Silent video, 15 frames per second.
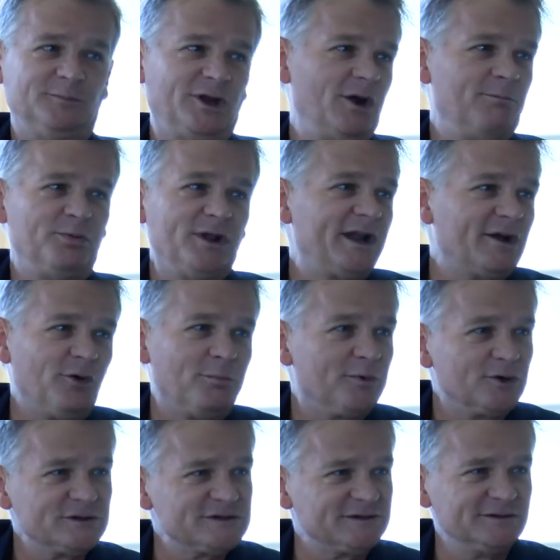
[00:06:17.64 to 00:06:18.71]
you know, political
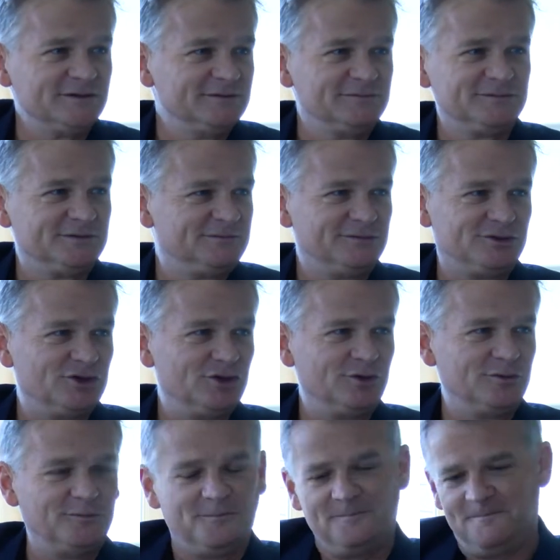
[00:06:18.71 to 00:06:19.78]
person, do
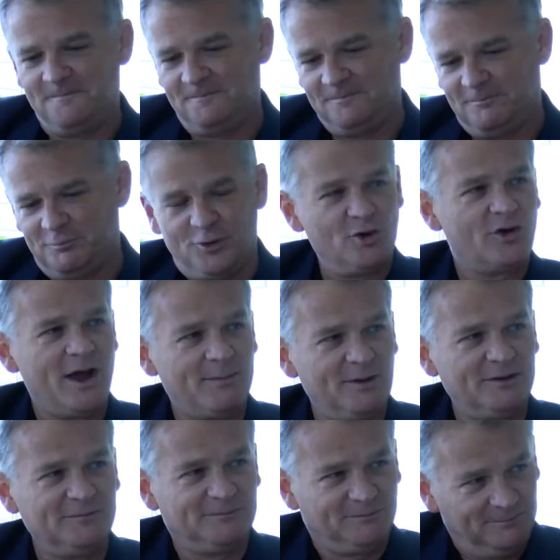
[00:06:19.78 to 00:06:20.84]
you program
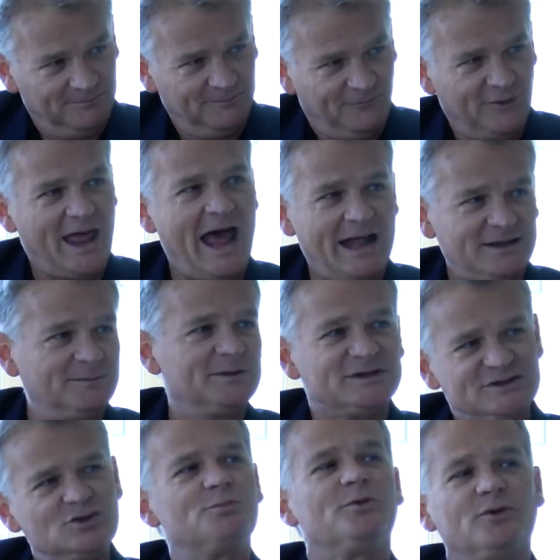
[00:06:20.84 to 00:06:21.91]
it for that to be
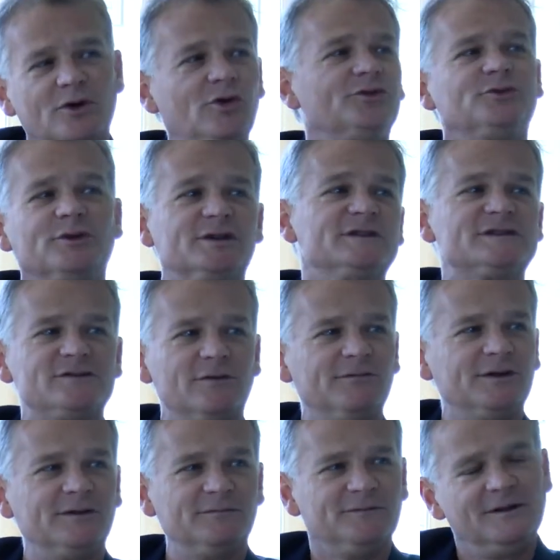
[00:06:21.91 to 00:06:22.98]
super ultra
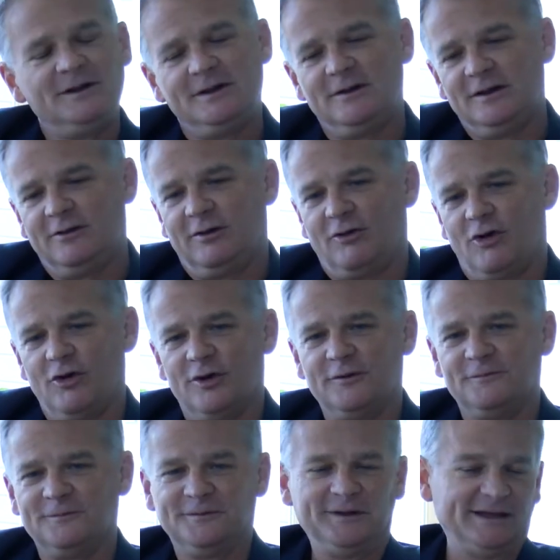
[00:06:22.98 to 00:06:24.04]
conservative?
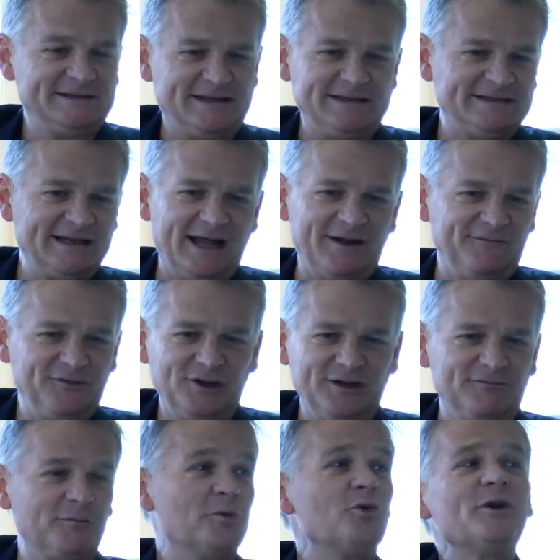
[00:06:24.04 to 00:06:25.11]
Or as he said, if you
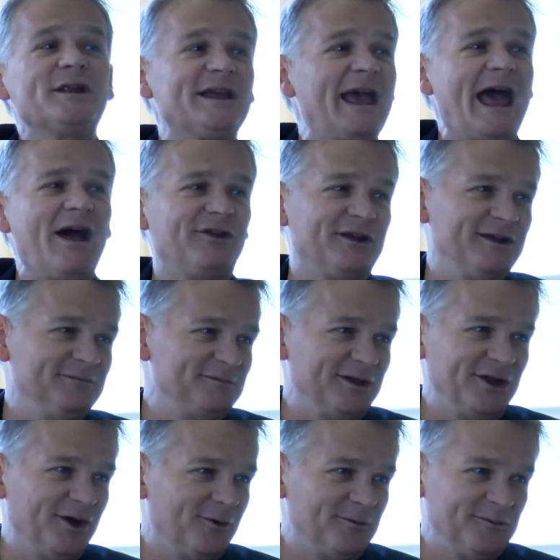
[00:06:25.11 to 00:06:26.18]
live in Marin County,
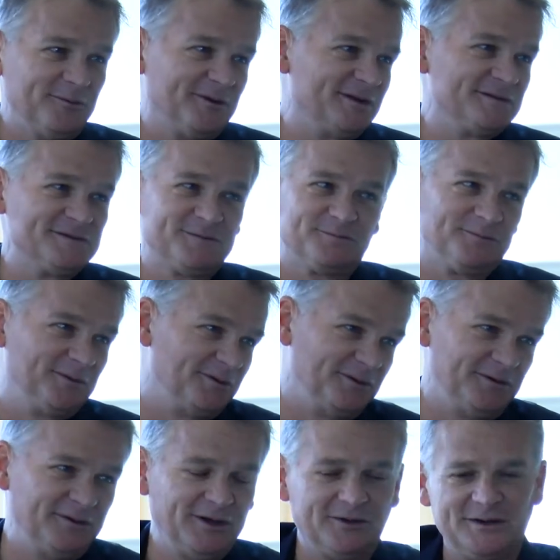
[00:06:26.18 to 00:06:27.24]
you know, because
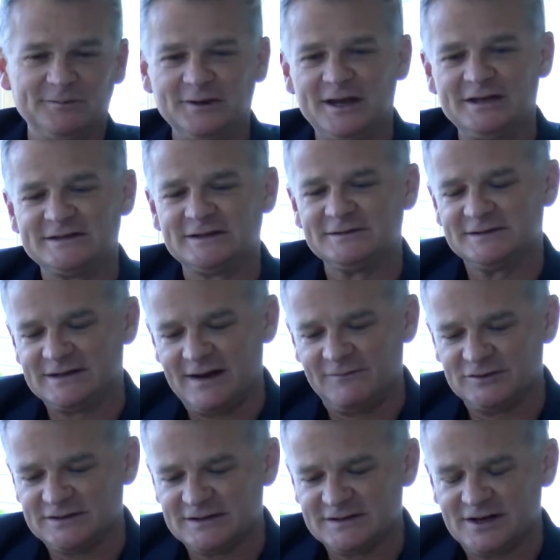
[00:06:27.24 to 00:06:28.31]
yeah. you know, he, he's in San
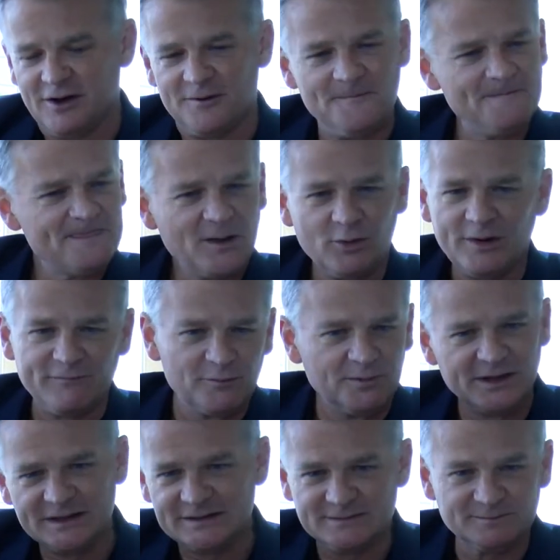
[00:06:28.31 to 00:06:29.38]
Francisco, where
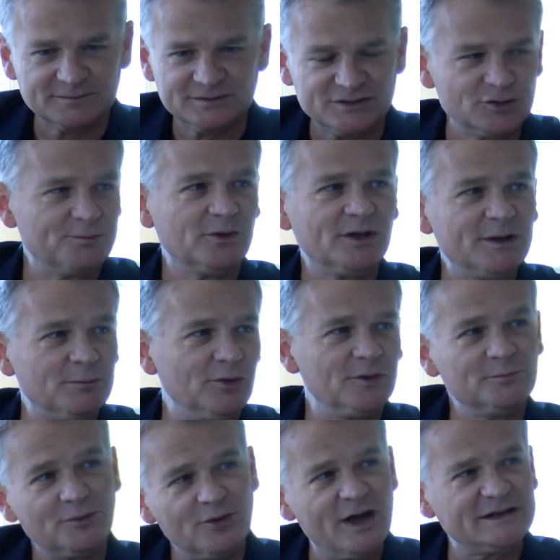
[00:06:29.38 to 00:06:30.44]
everybody's super liberal
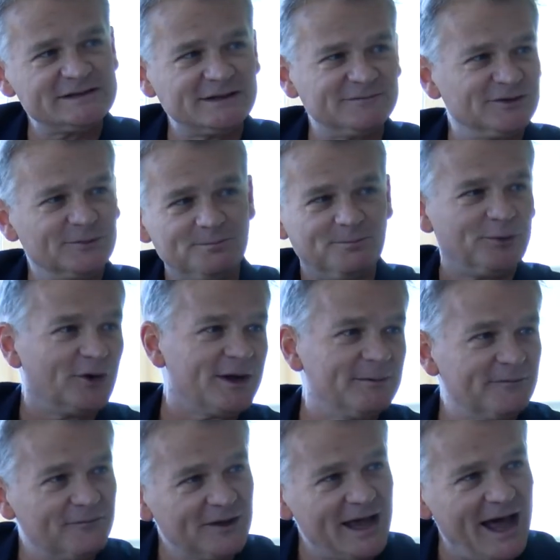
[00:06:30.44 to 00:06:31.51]
and progressive, do you program
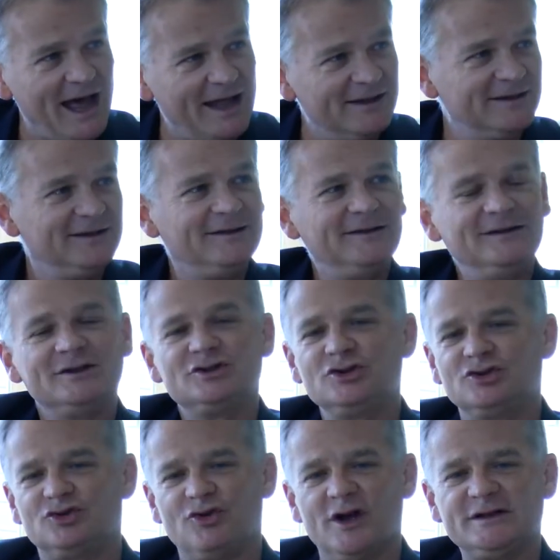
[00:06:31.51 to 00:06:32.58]
it for that? Do
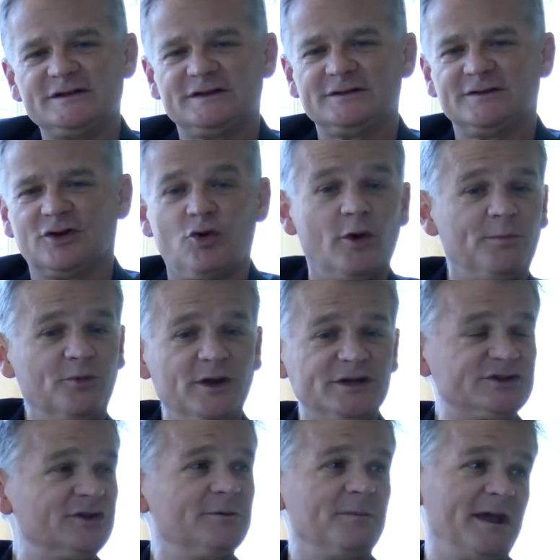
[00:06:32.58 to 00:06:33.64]
you trust the
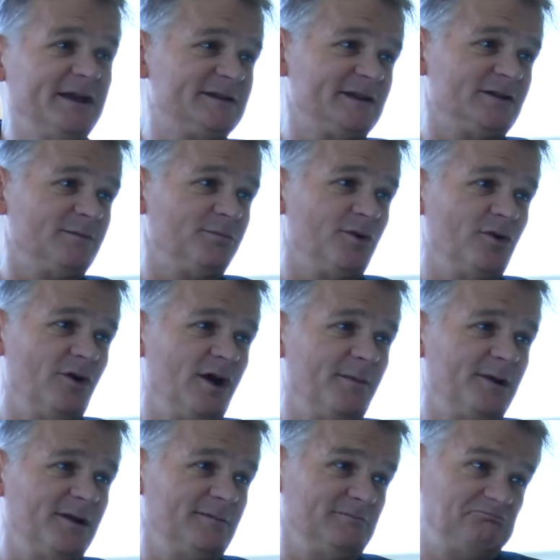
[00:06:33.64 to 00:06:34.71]
corporation that makes it to
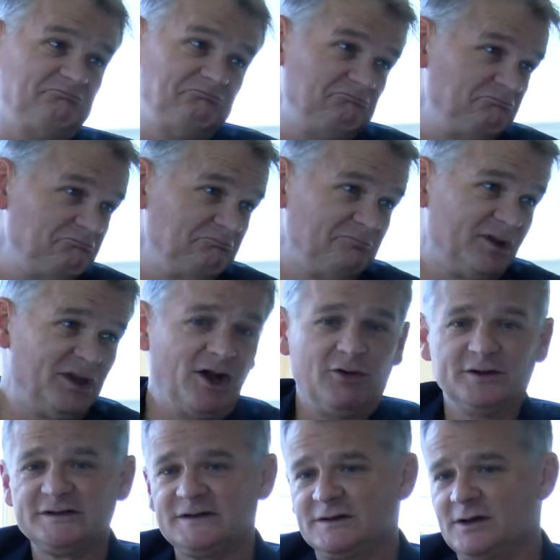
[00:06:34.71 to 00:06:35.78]
program it? You
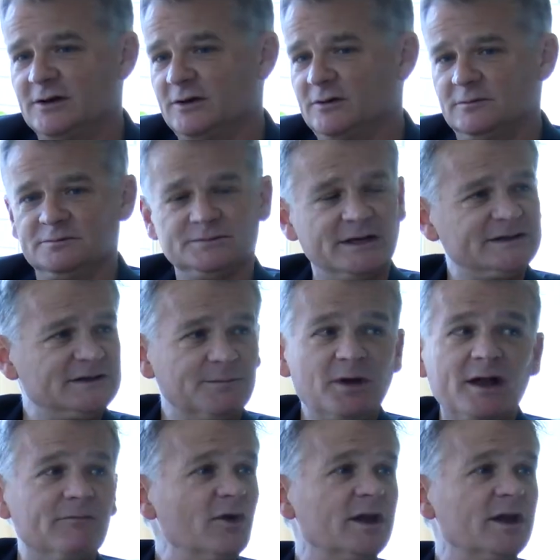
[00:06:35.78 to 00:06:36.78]
know, is there like some kind of